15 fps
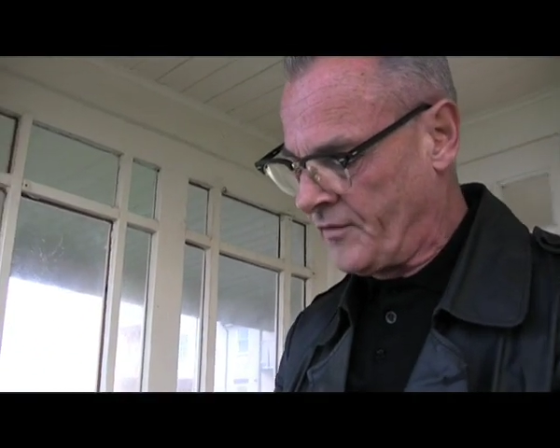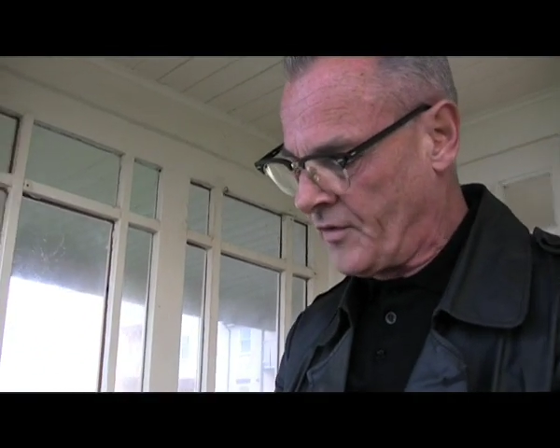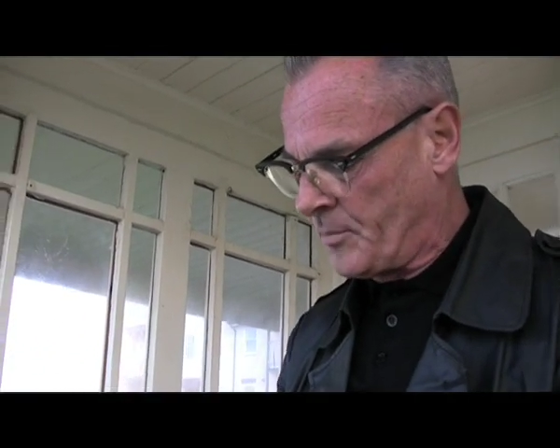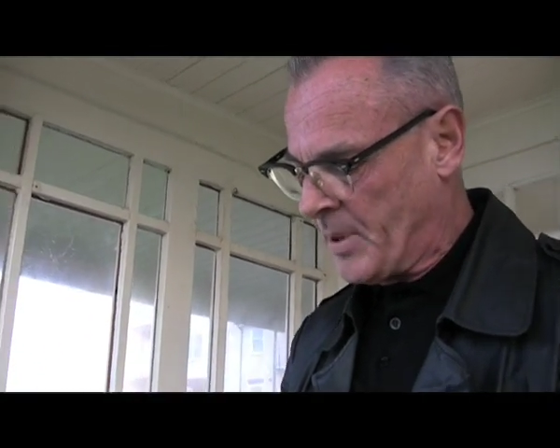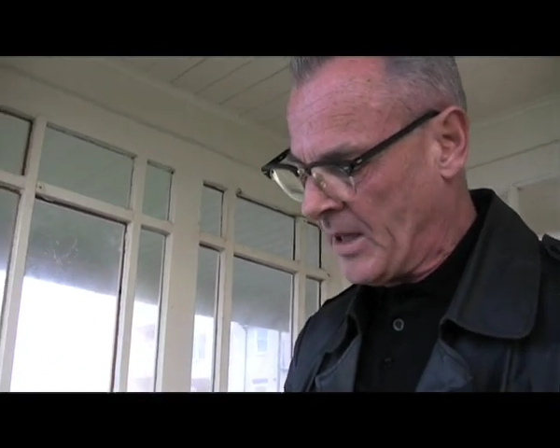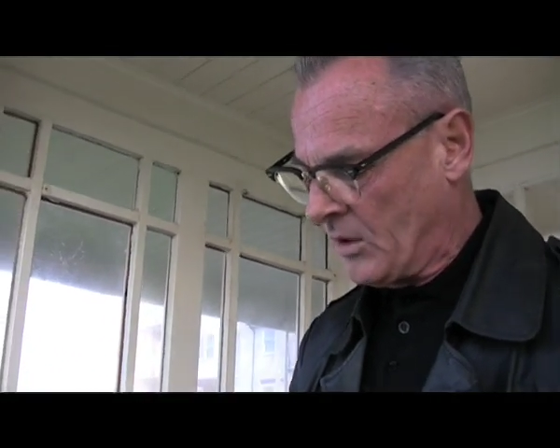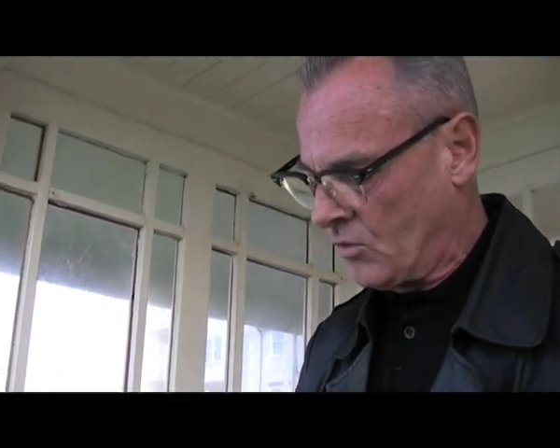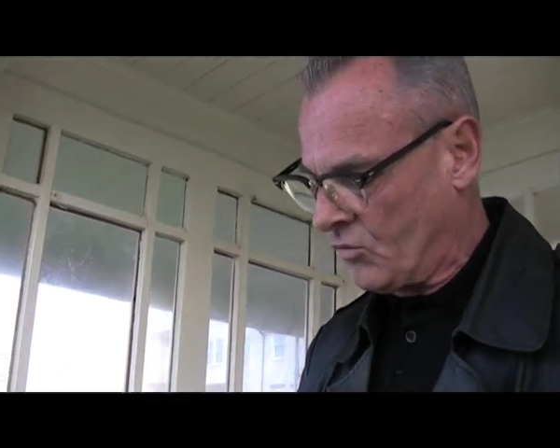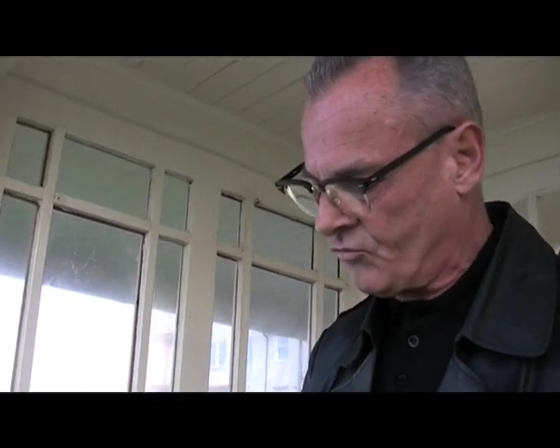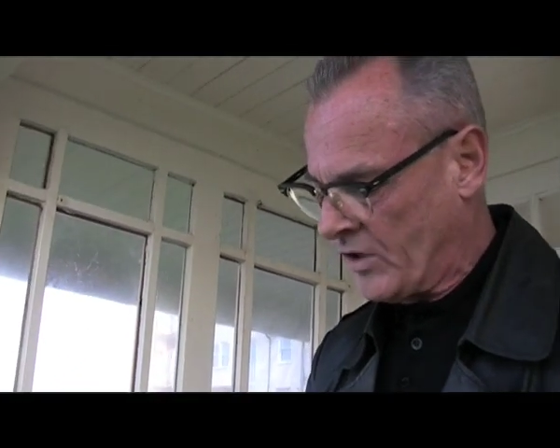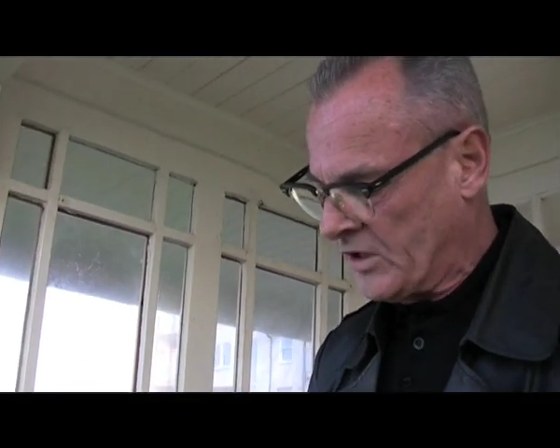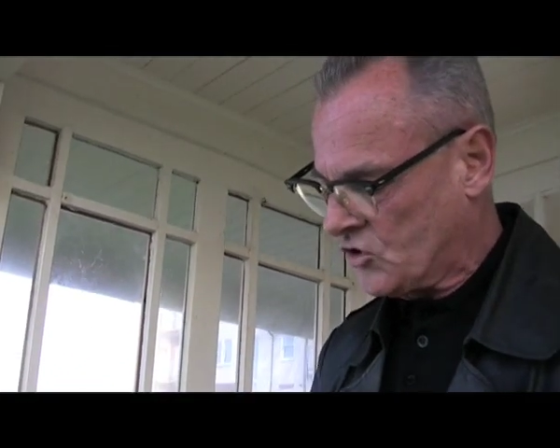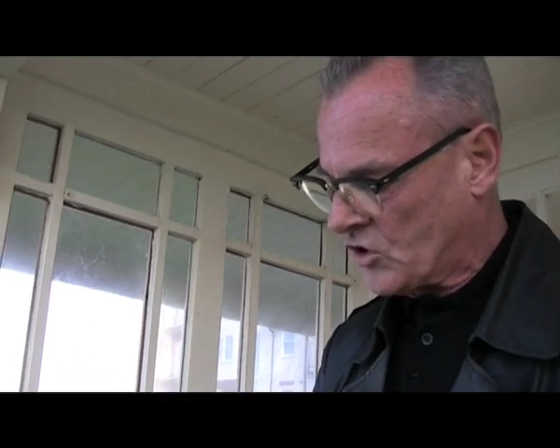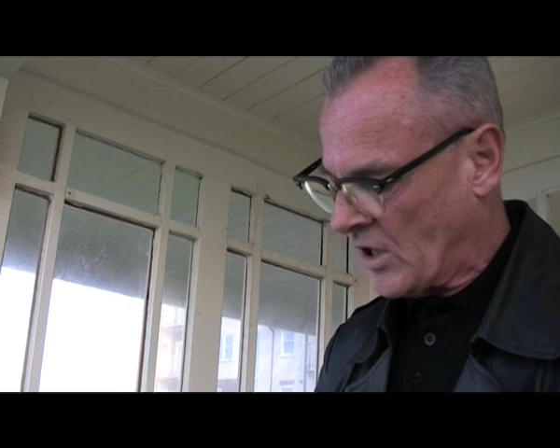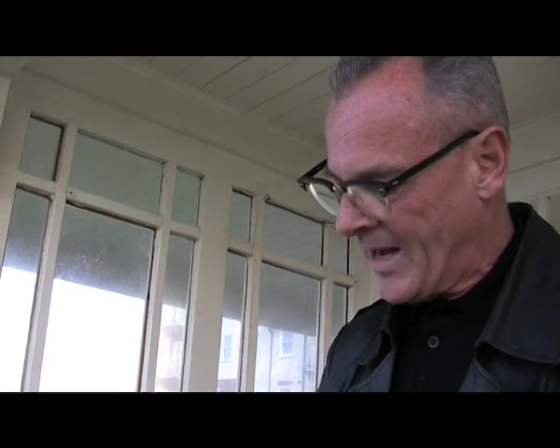Appeal
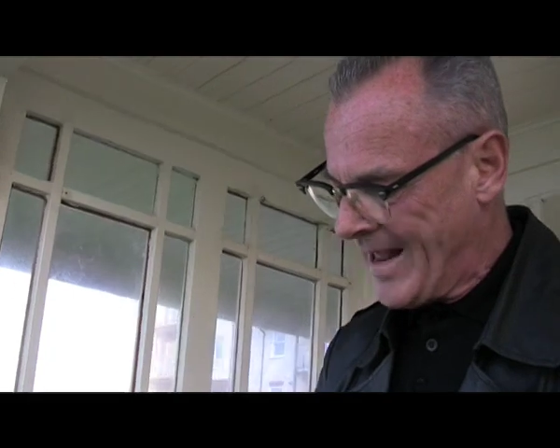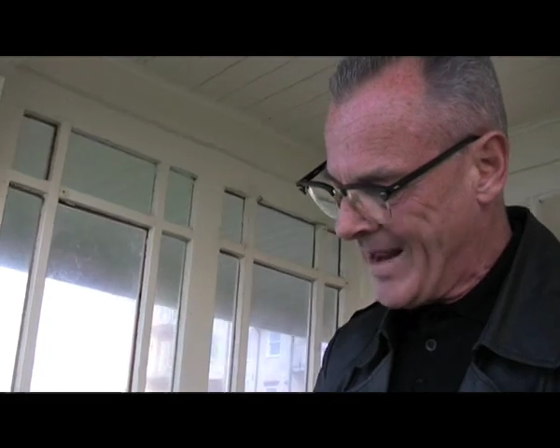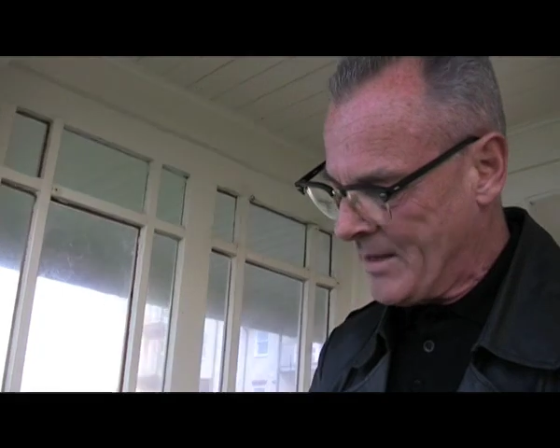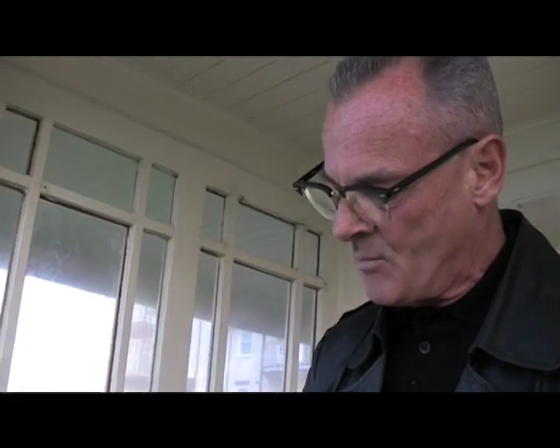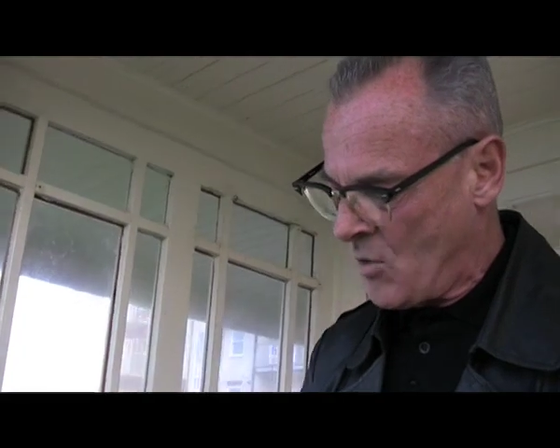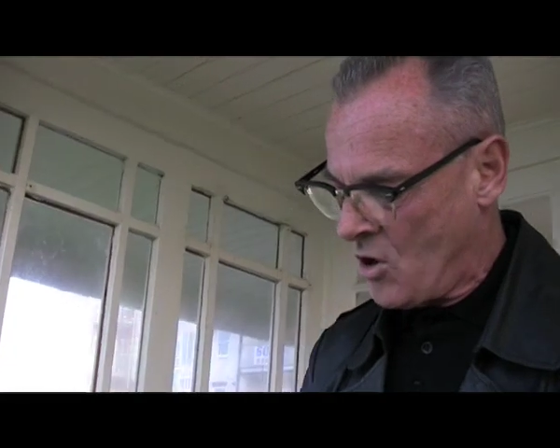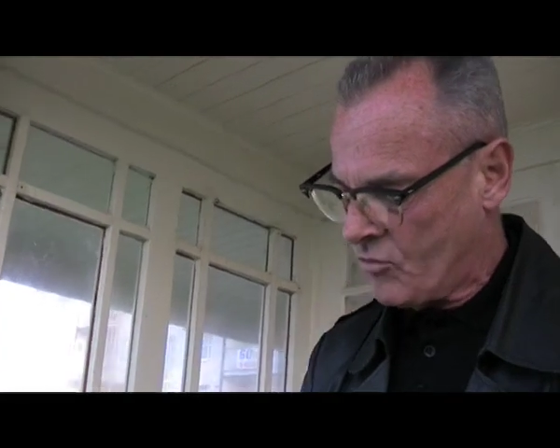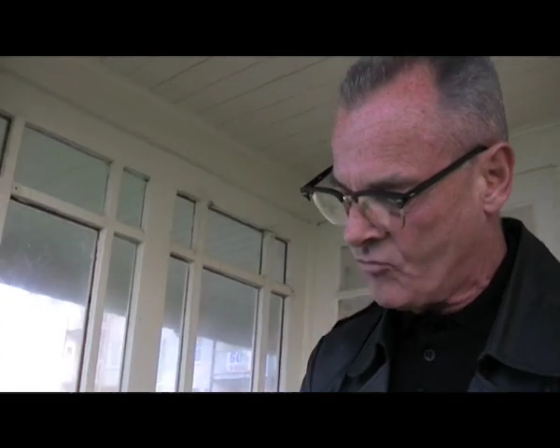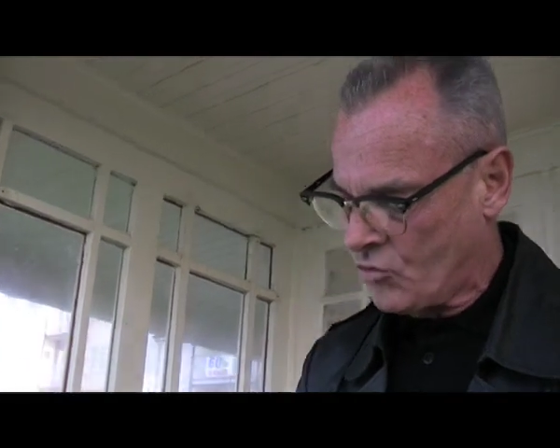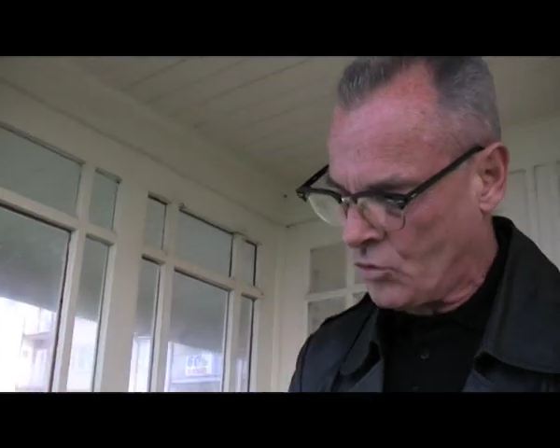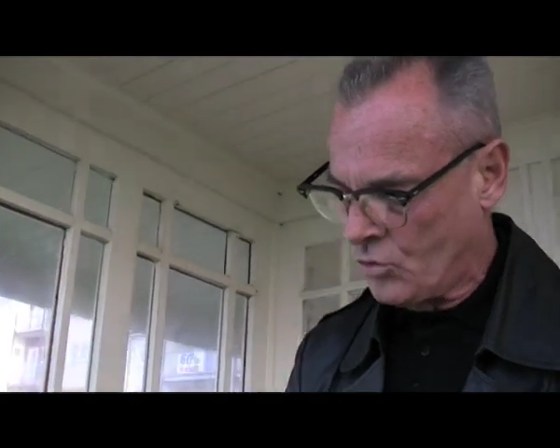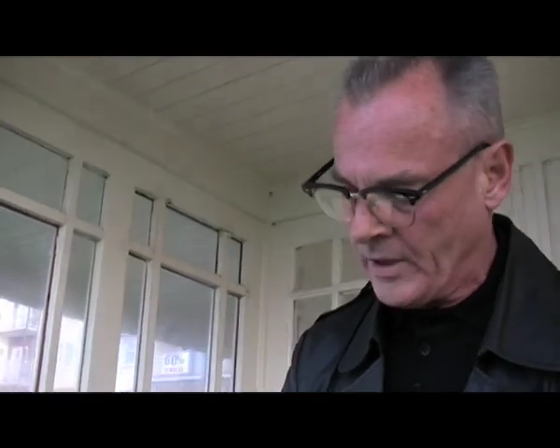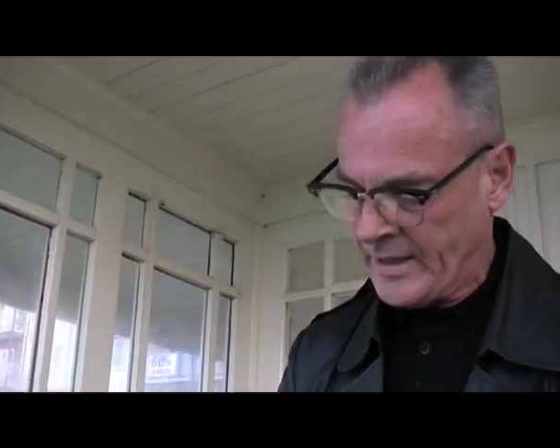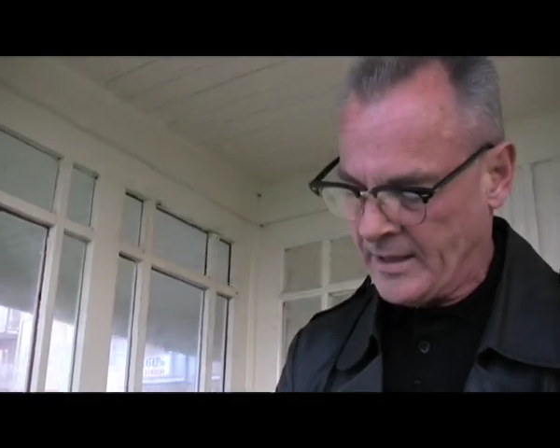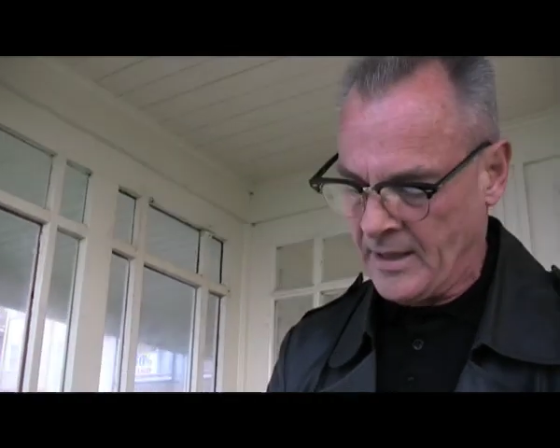reached a landmark
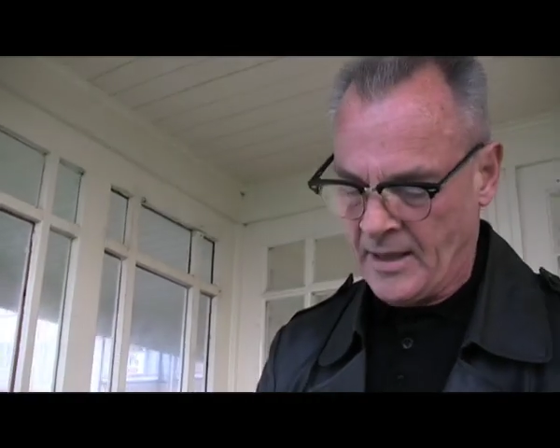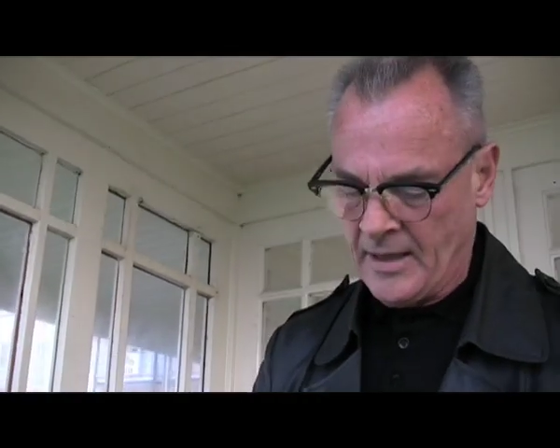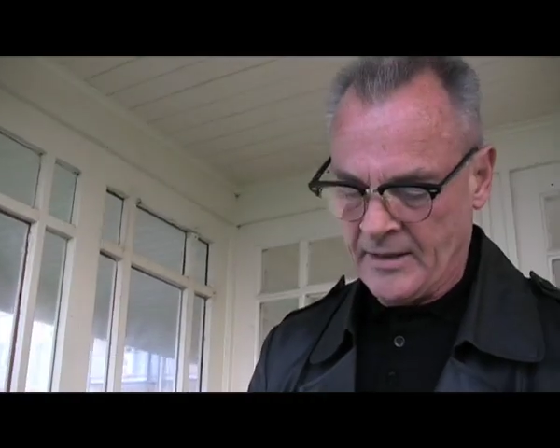ruling